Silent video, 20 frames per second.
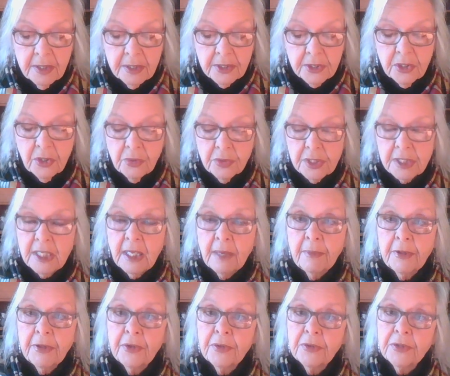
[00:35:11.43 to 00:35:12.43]
So
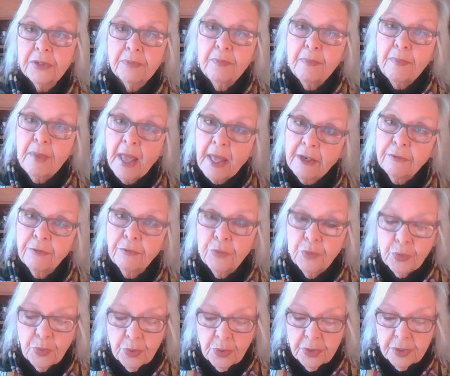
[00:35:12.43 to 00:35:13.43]
some of those
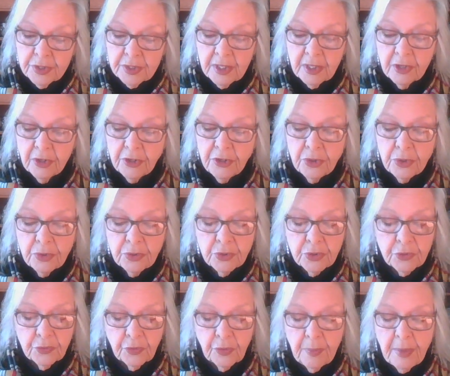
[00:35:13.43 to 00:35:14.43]
metaphors that are
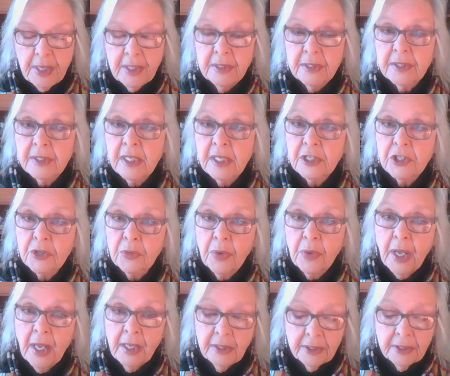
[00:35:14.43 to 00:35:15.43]
used for male
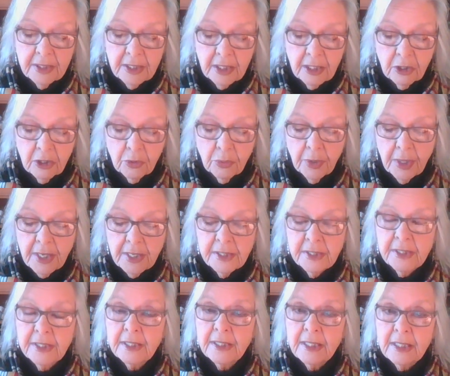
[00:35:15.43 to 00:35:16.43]
sexuality create
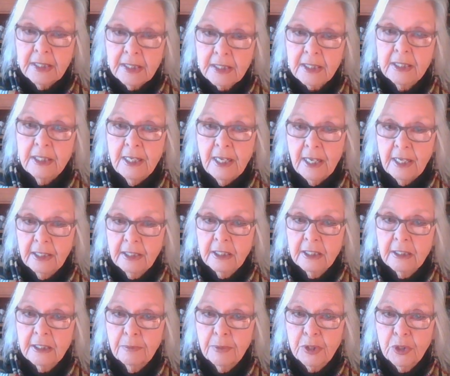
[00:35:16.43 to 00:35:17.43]
a
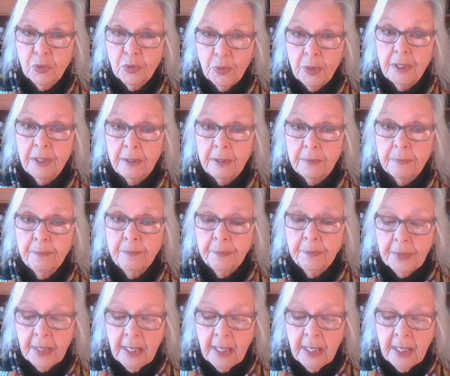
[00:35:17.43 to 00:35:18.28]
disconnect between